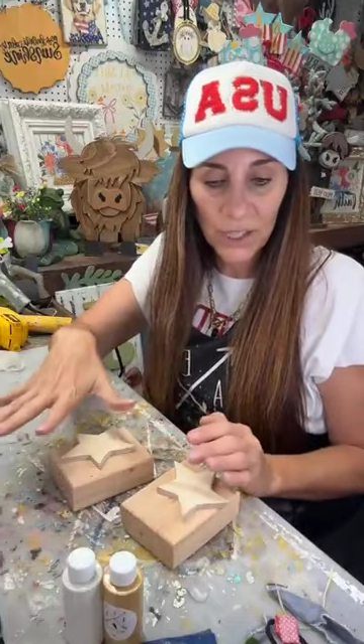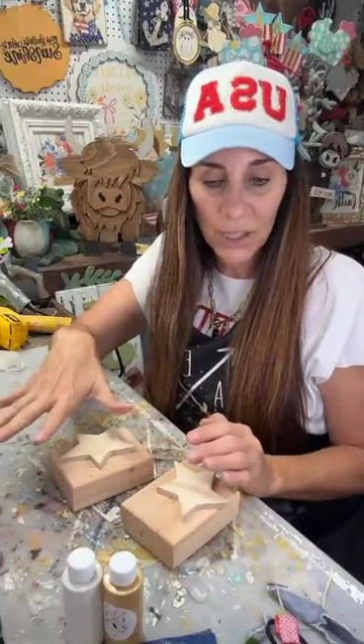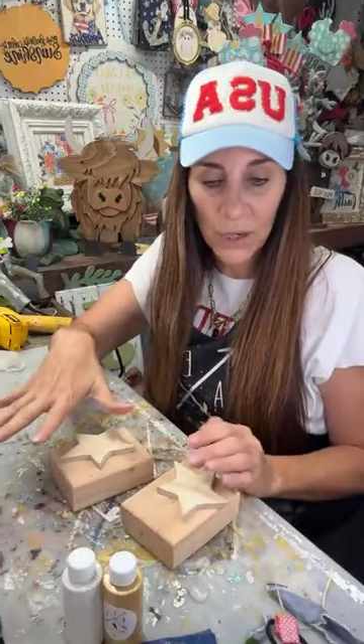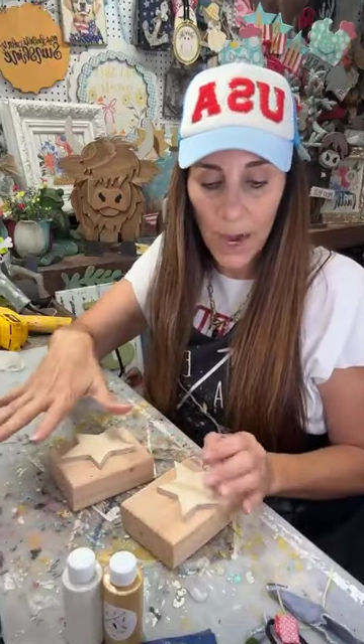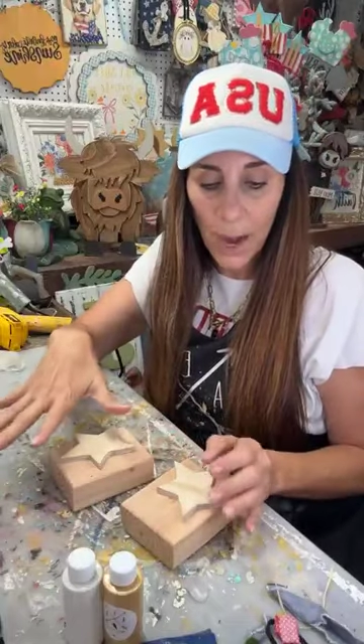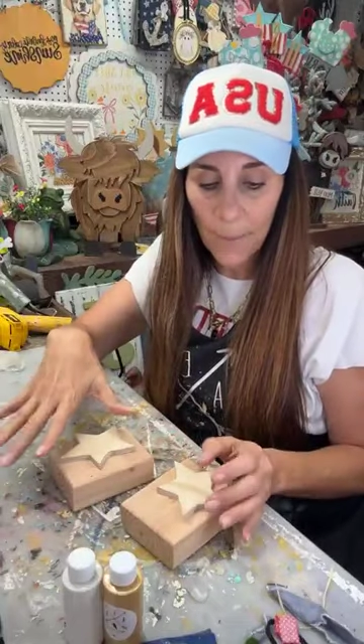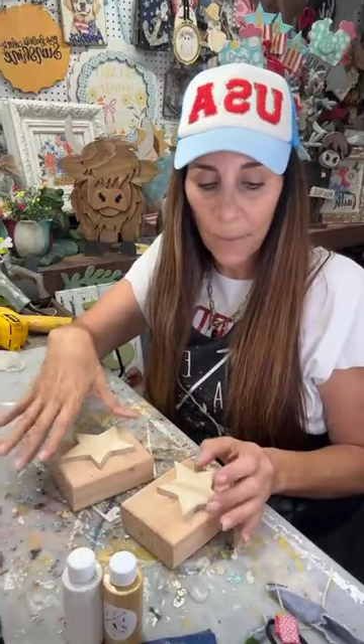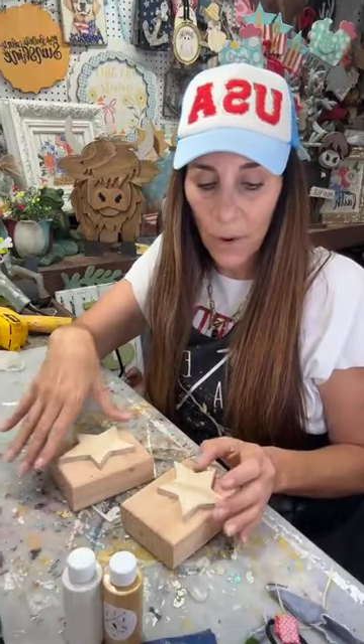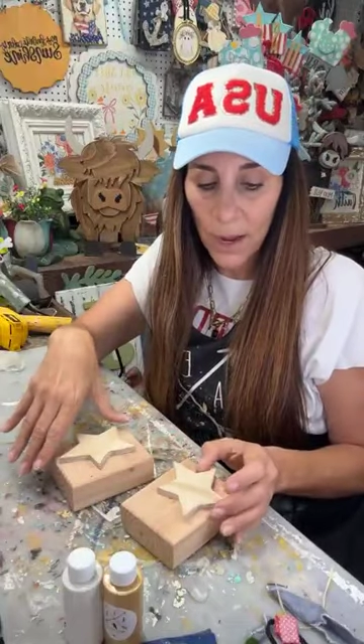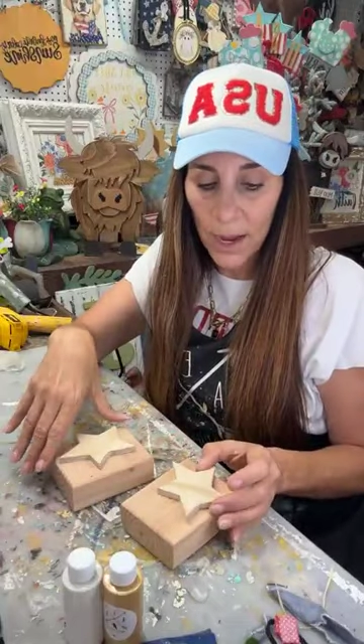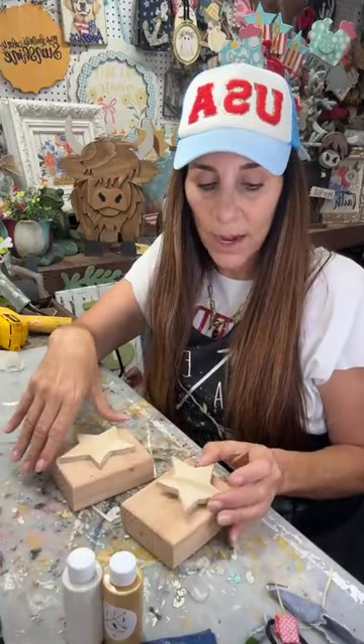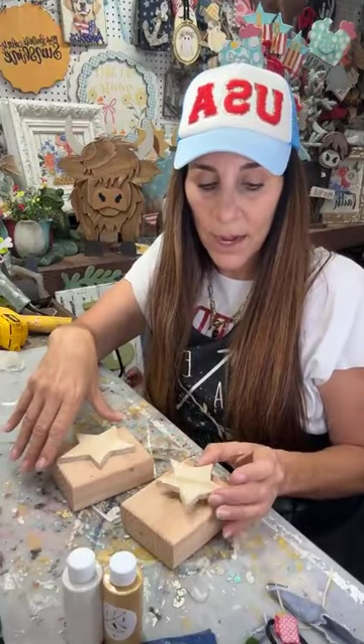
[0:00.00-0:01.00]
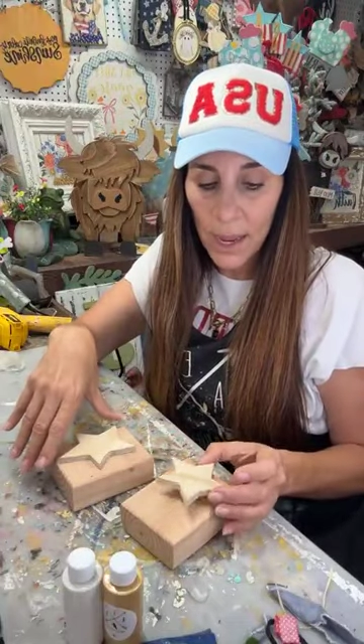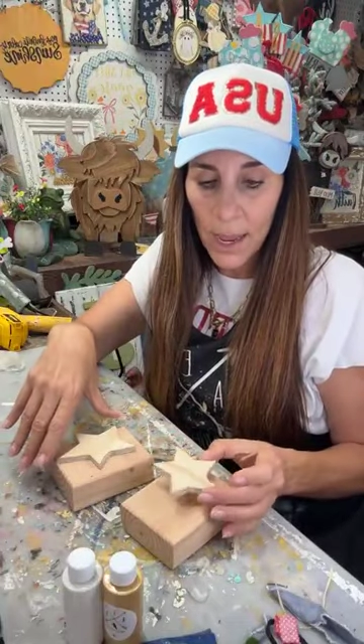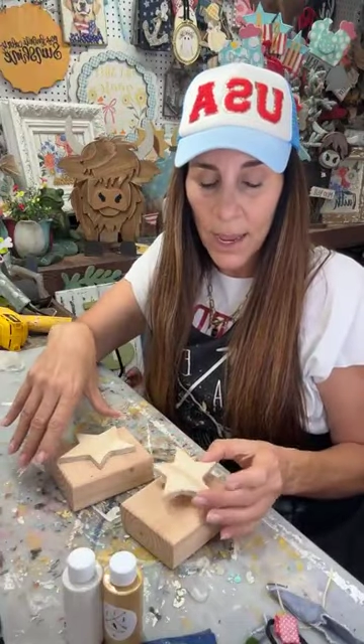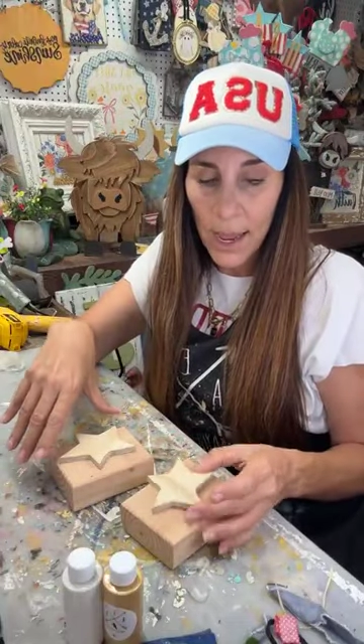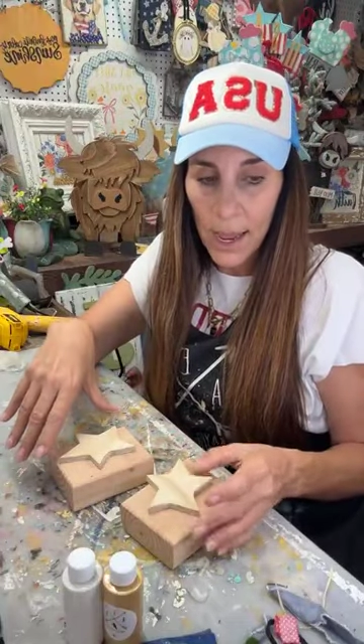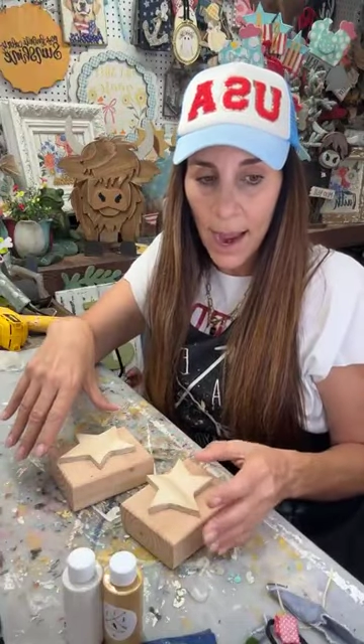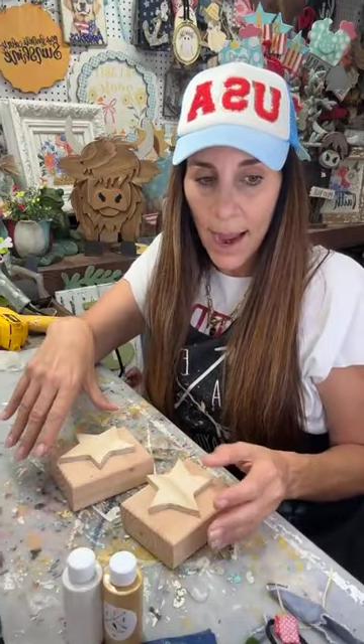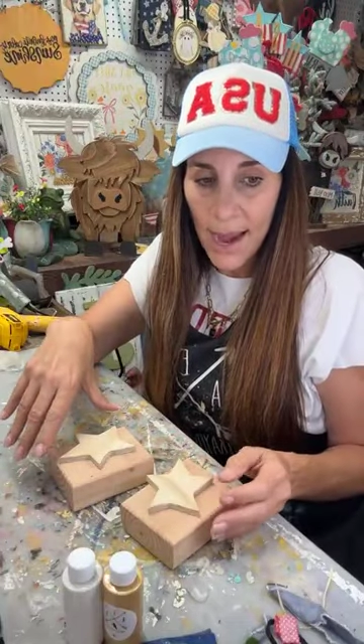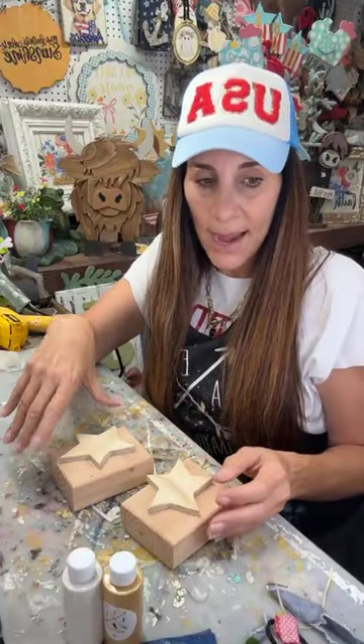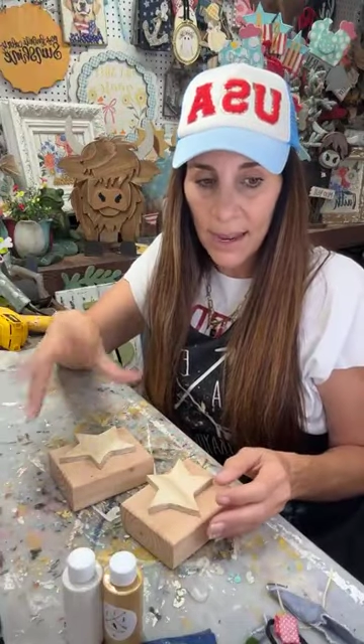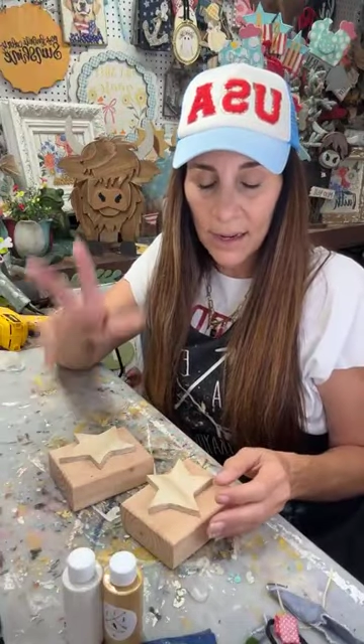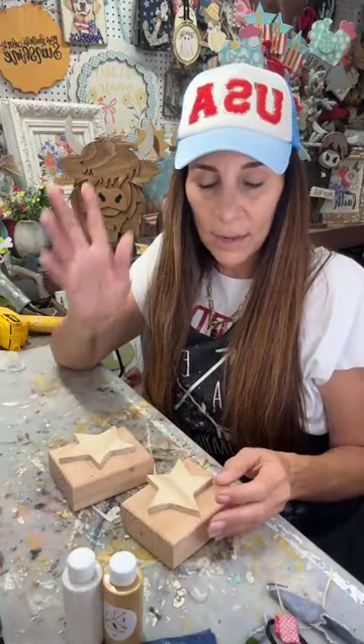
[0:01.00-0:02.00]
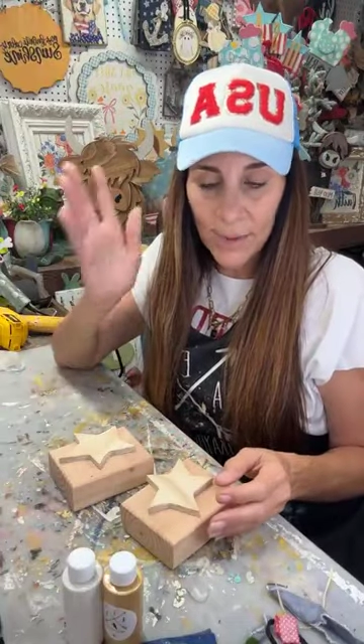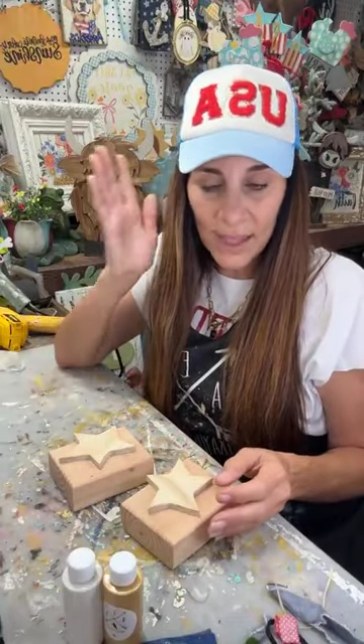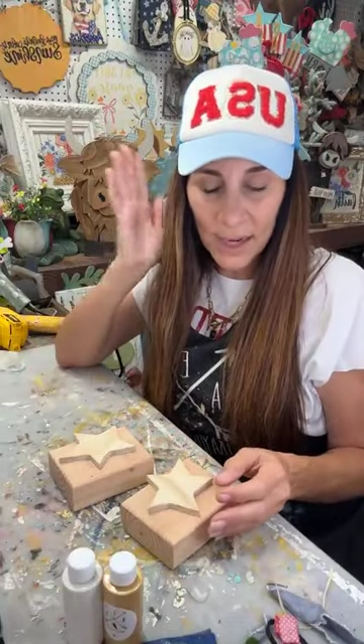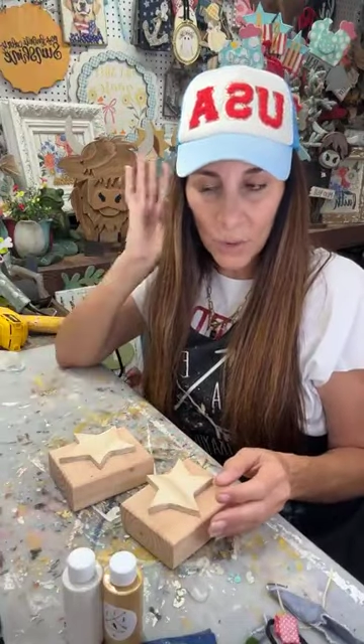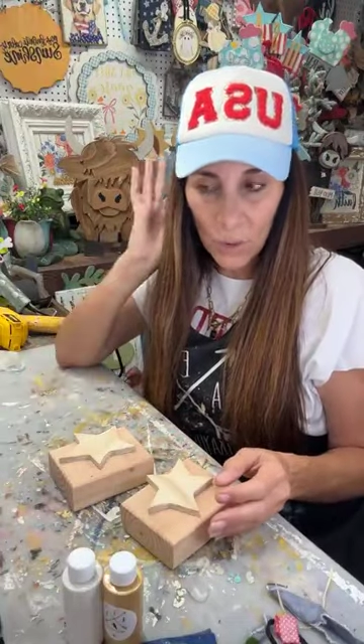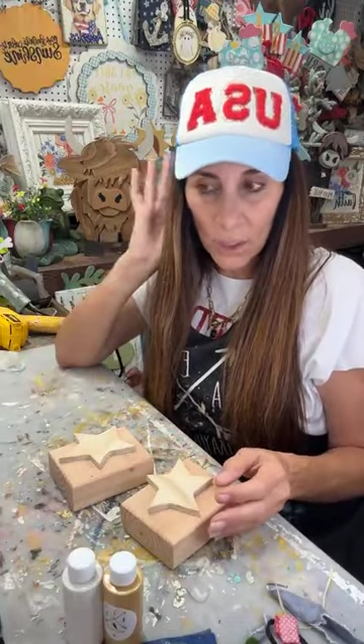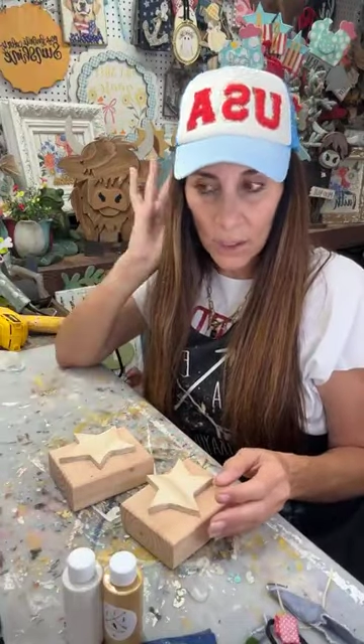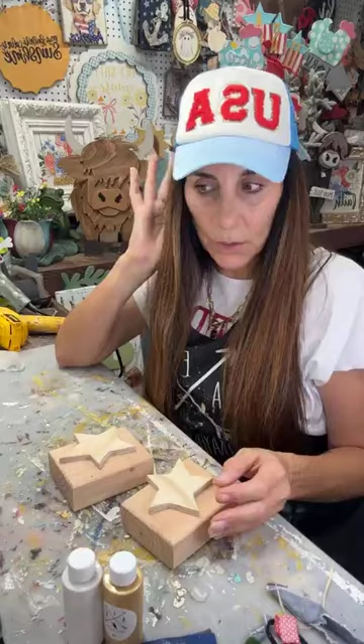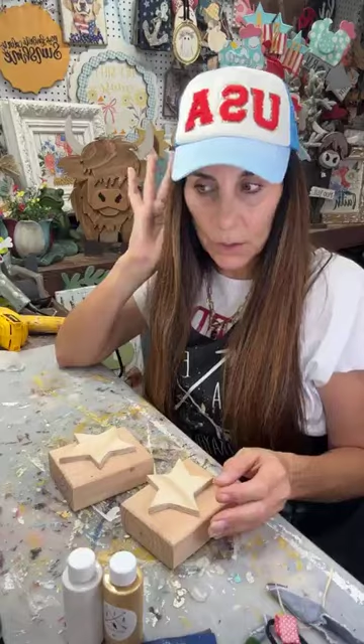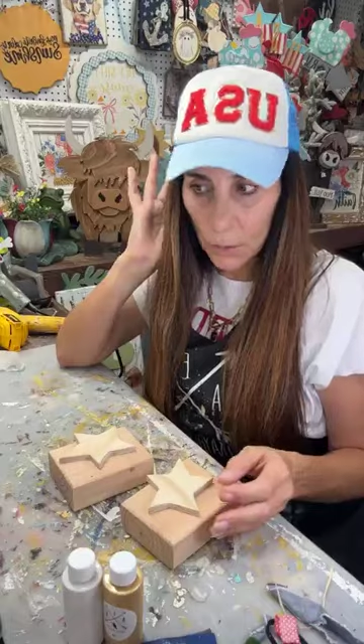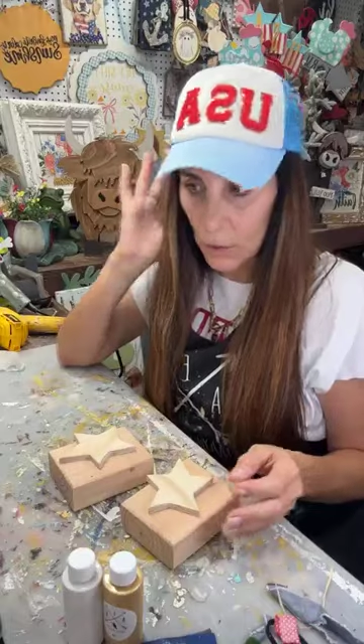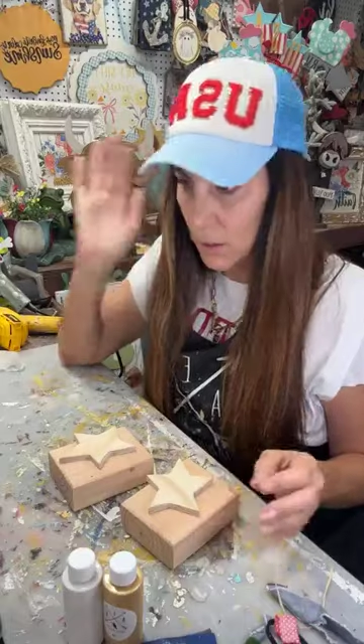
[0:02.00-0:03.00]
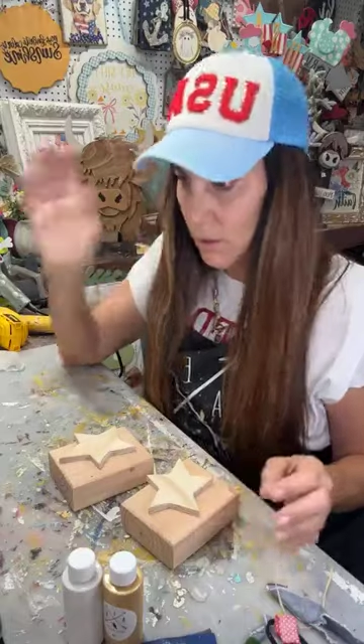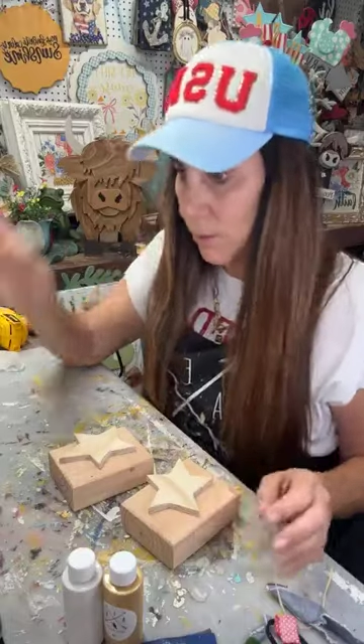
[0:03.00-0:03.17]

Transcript: to grab one. And let me think, what else?